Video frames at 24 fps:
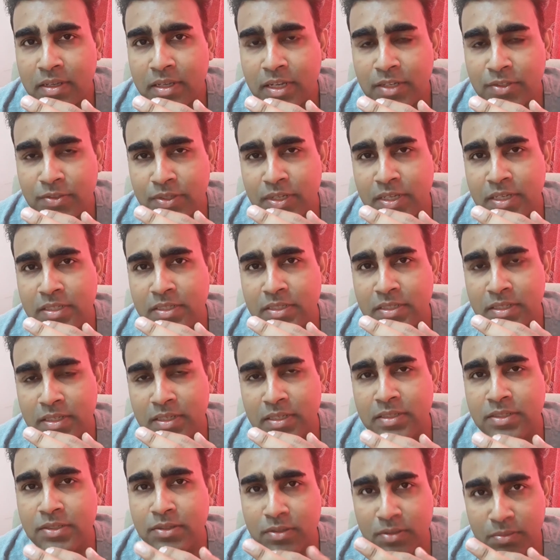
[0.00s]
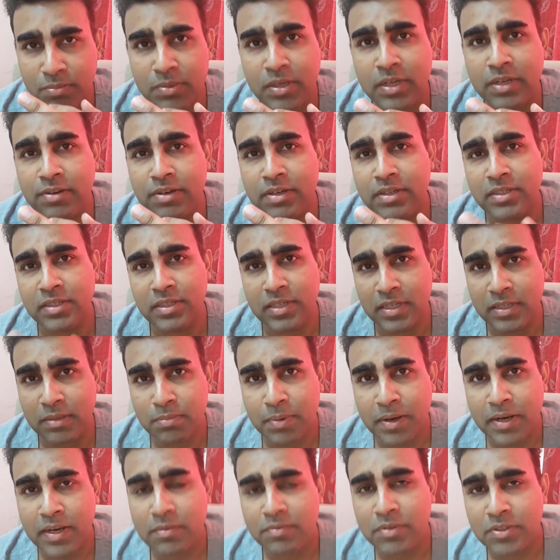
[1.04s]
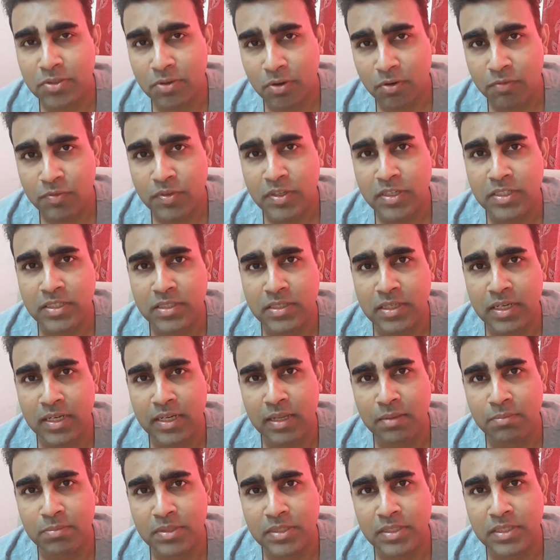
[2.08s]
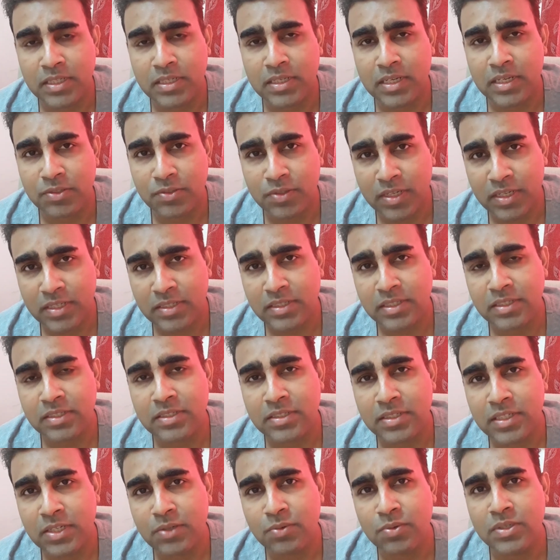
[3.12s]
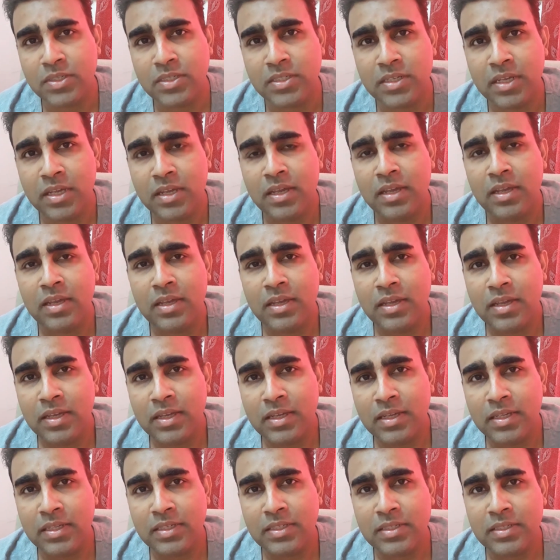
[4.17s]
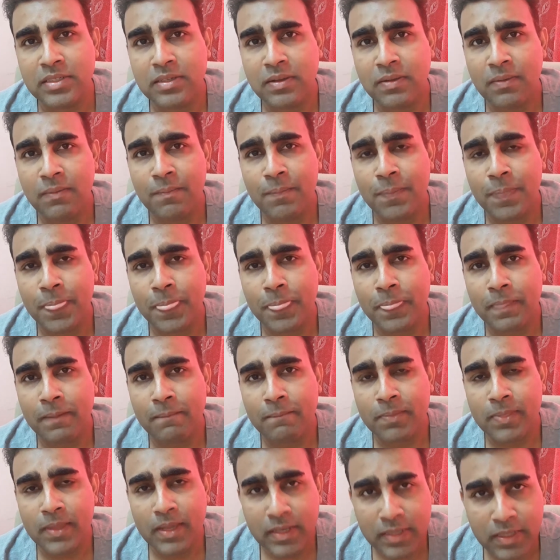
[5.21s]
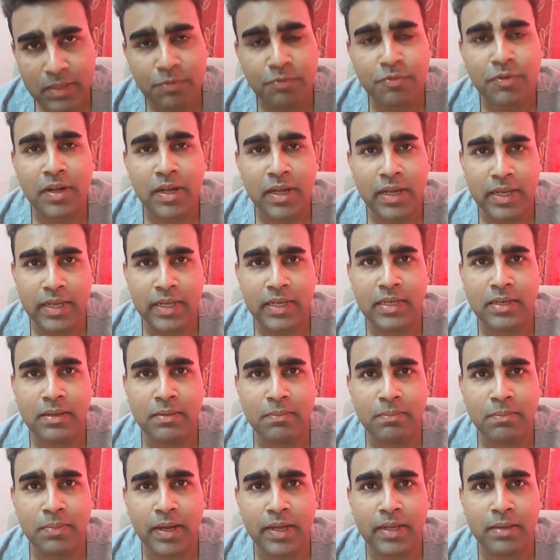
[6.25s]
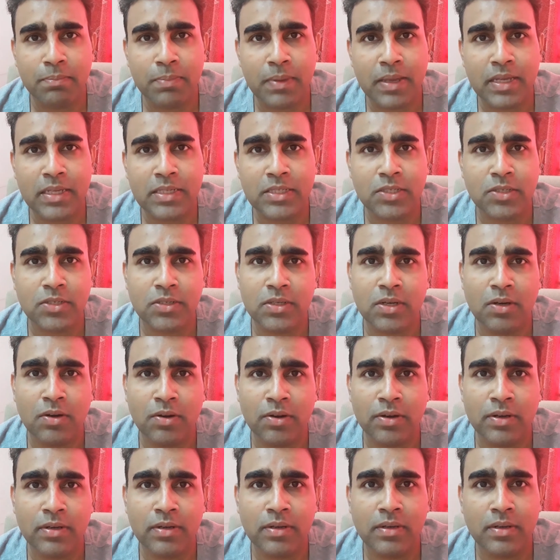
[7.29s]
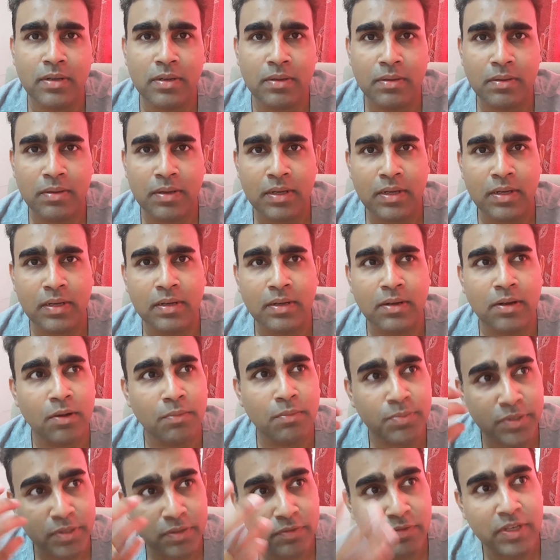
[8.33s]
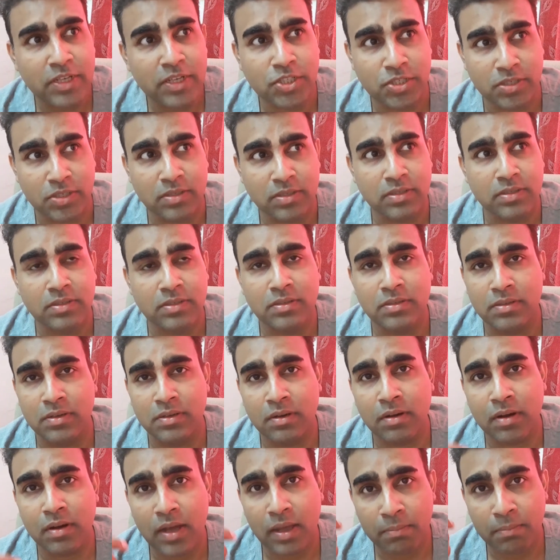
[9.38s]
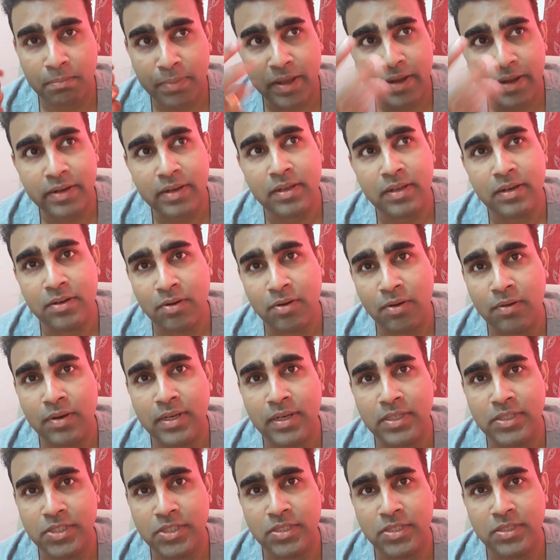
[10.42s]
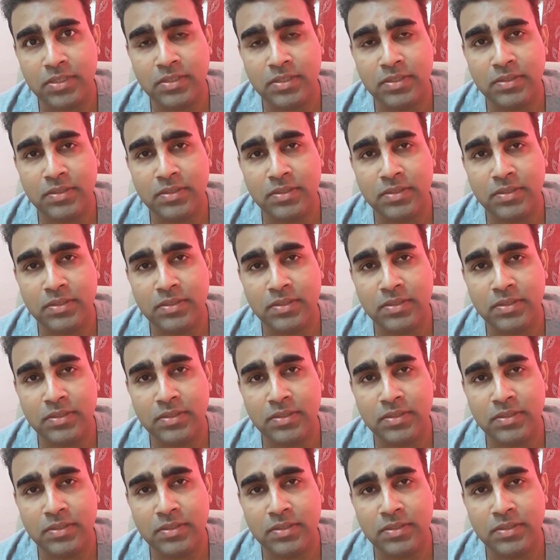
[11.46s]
As you can, Mercury is another planet which is obvious that can be seen. As you can see, the sequence is defined by based on observation or empirical knowledge.